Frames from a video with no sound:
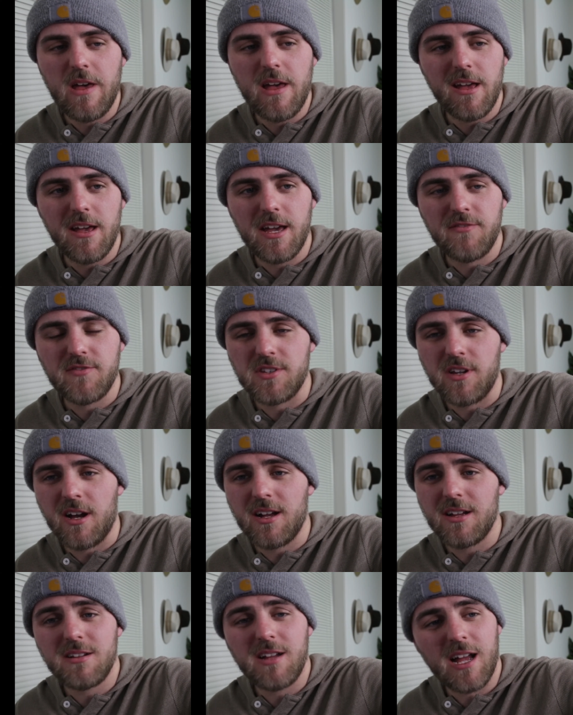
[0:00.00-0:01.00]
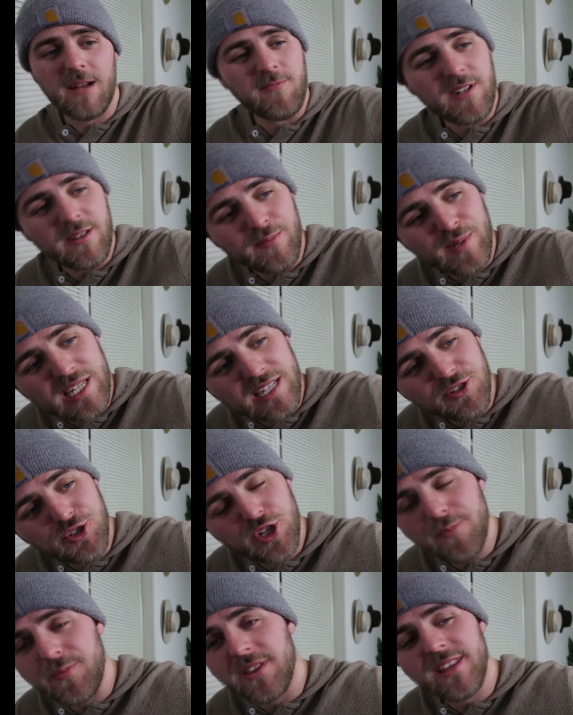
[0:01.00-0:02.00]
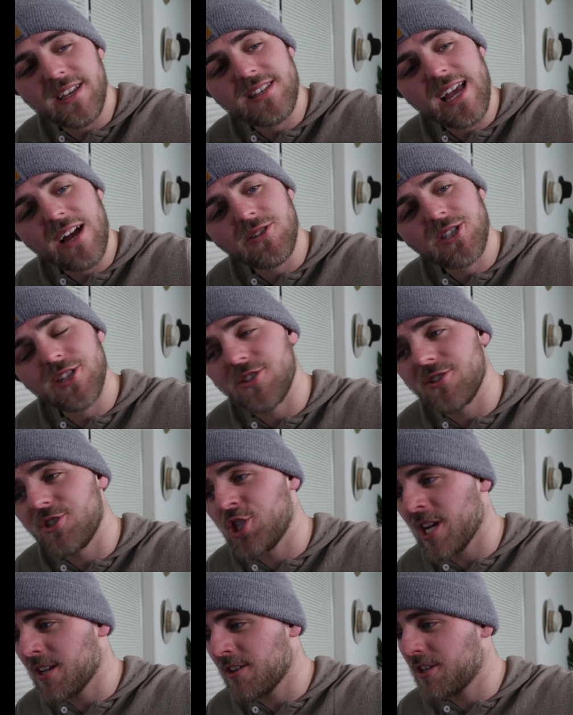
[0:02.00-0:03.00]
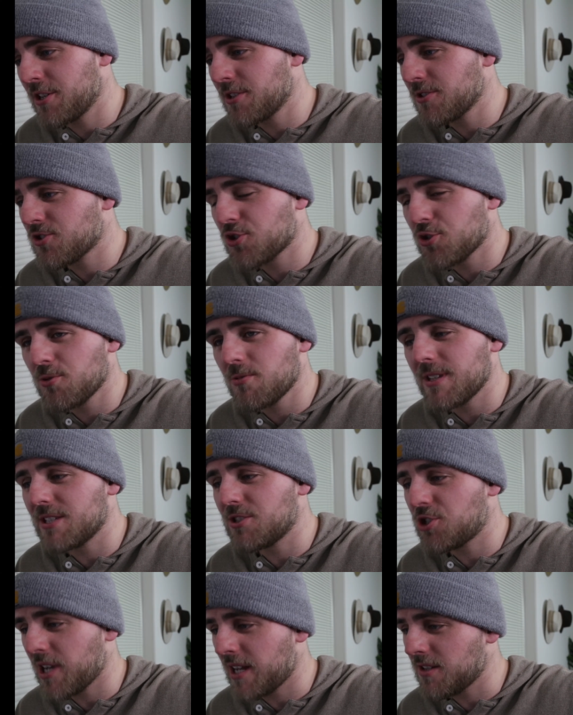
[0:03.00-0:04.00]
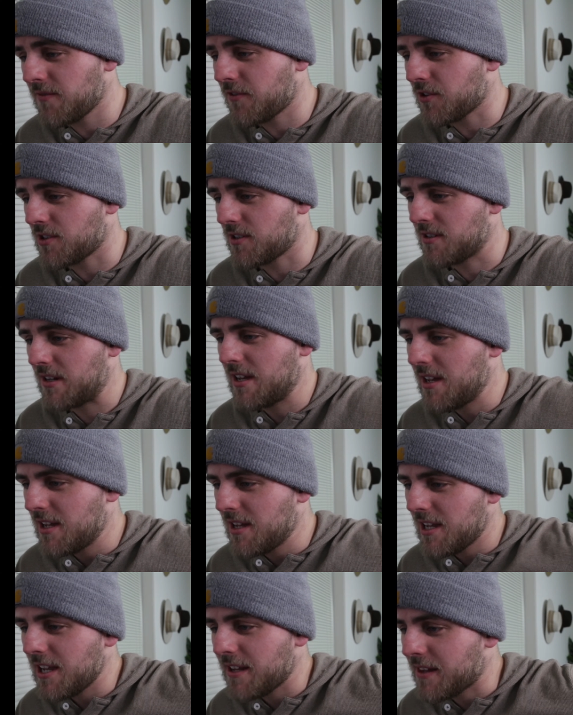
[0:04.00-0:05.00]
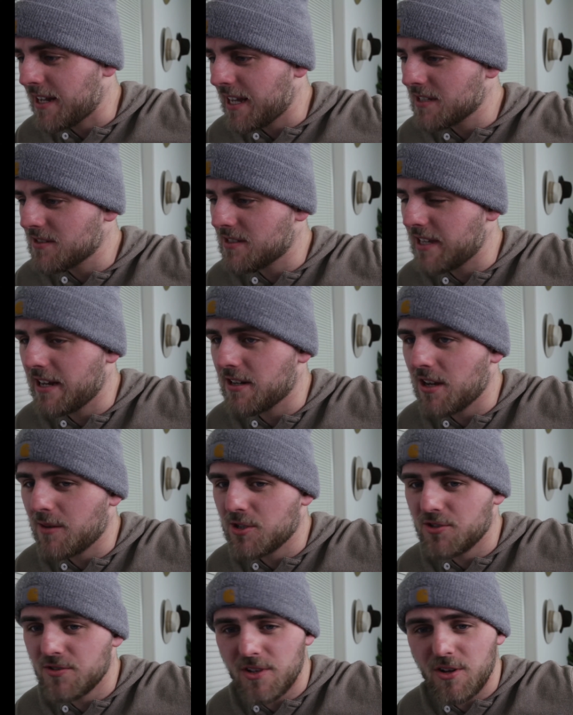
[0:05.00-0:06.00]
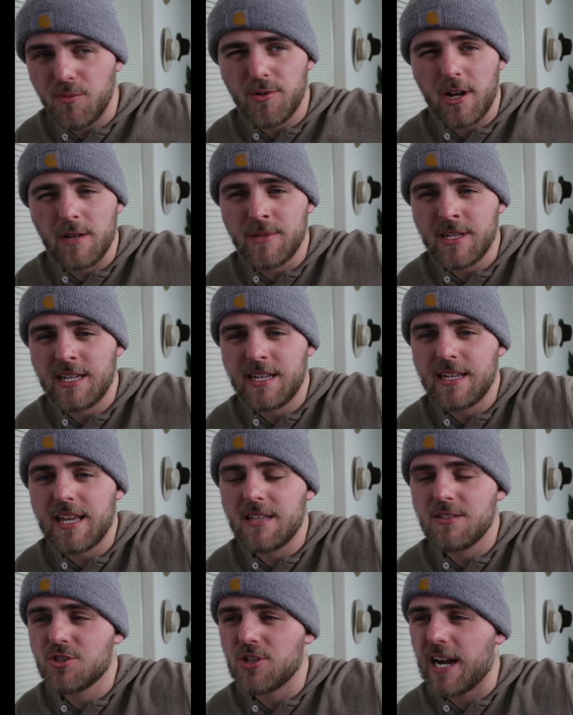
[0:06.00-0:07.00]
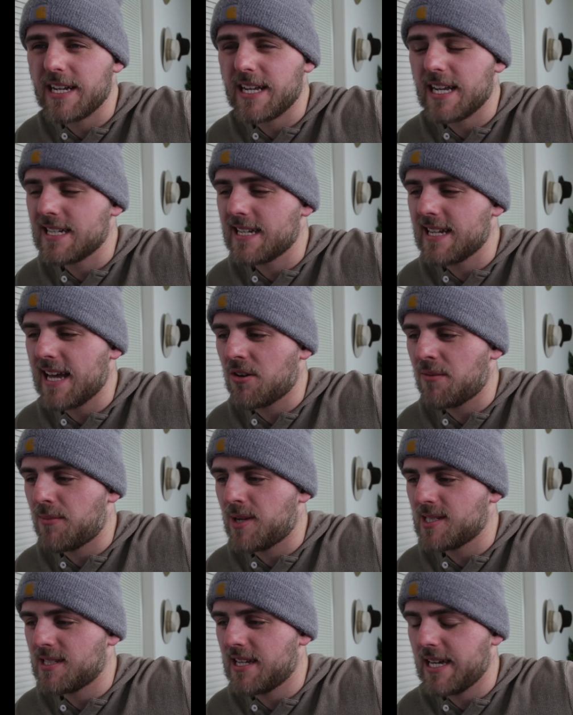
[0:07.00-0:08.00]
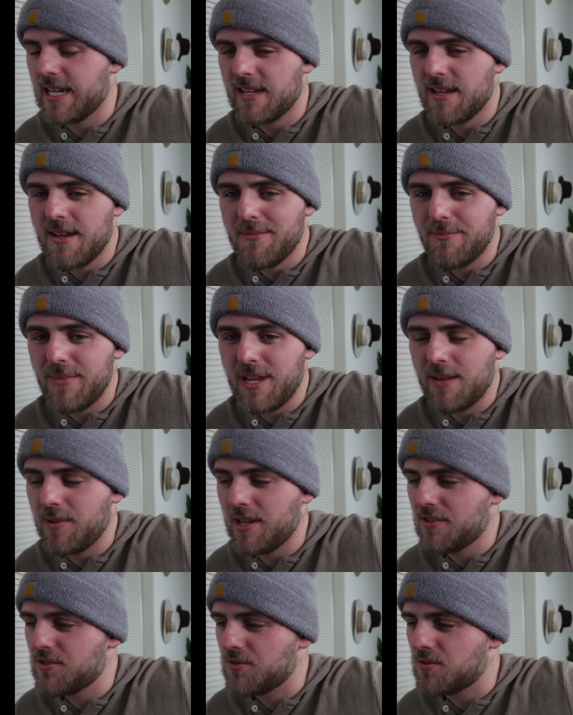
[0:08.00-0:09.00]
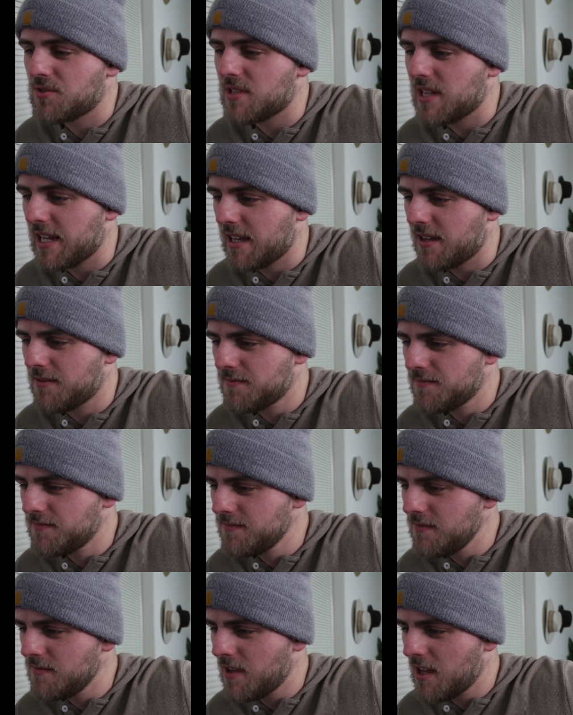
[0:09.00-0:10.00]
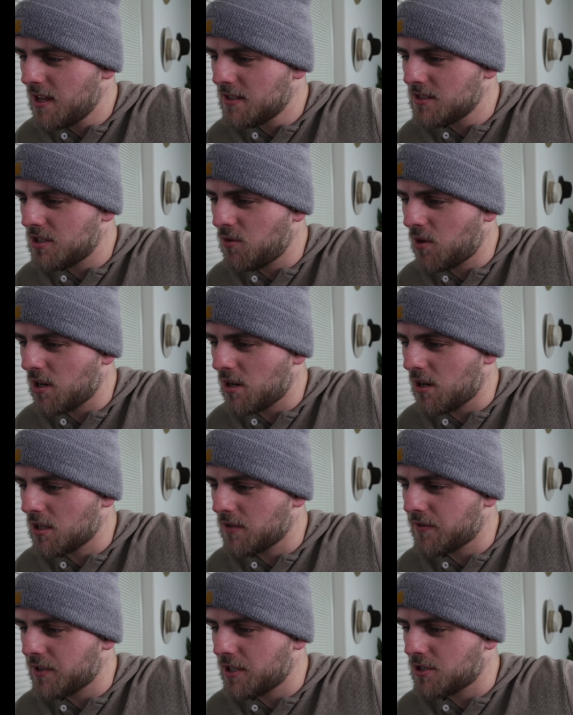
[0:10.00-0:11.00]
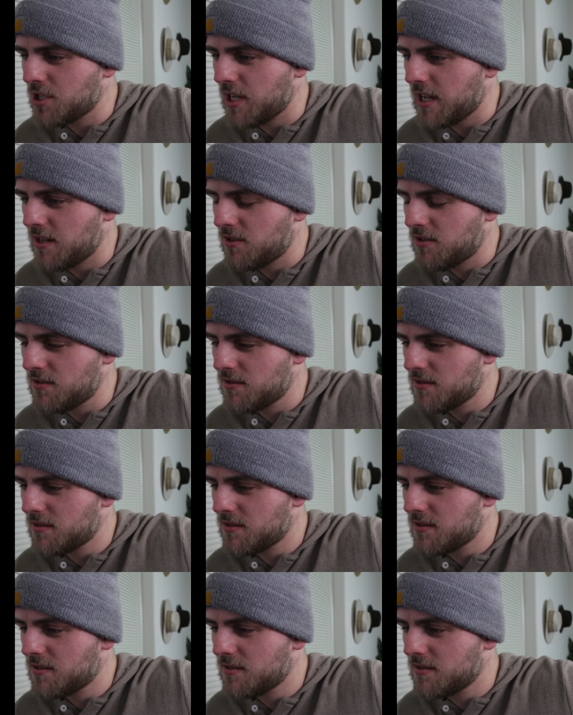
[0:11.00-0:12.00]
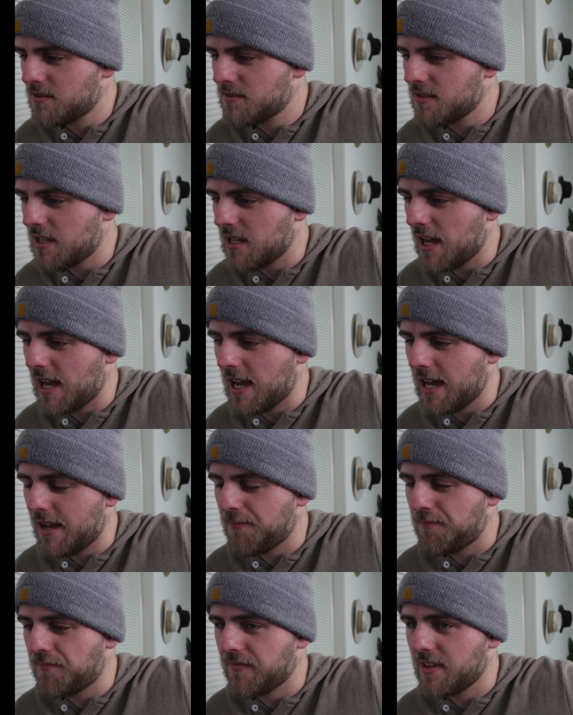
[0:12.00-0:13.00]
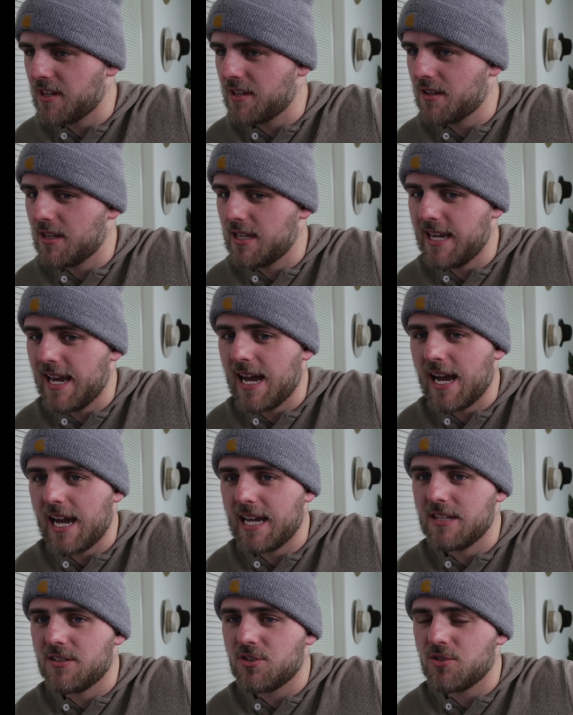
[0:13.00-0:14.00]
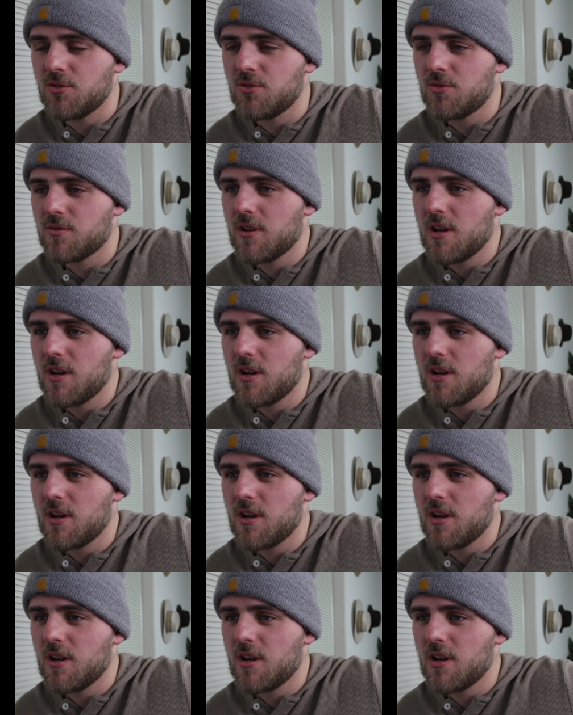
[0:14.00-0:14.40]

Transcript: If not, I'm going to be shipping this out to yours truly, Jennifer, in the next day or so. I'll probably try to get it out on Monday, maybe Tuesday. Do you want art for your channel? Yeah, I do.